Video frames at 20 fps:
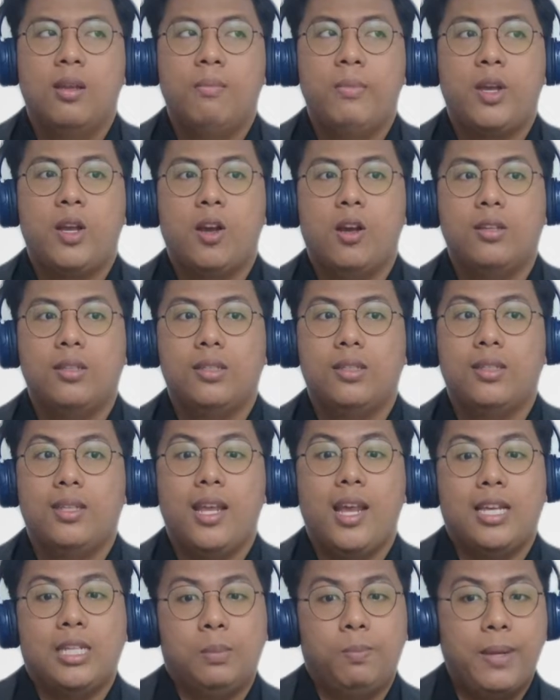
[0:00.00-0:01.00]
because
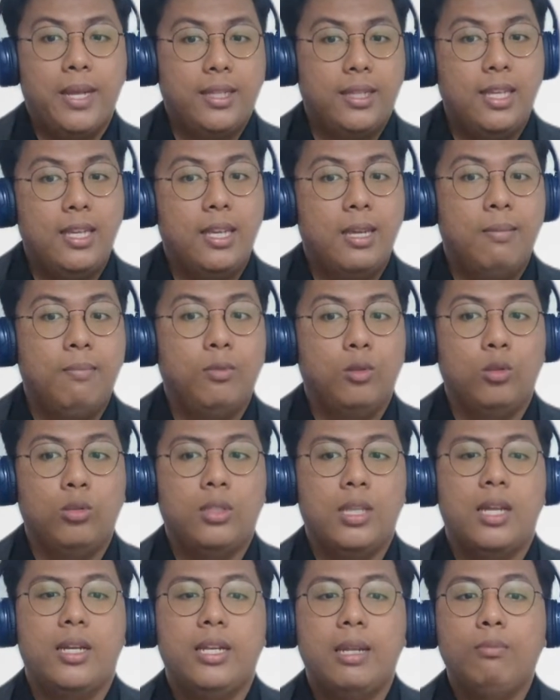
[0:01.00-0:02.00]
they're expecting him to
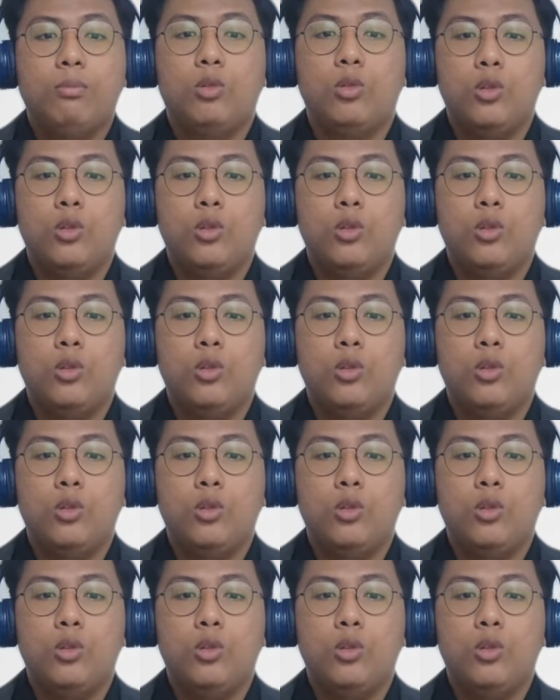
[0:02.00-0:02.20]
tell them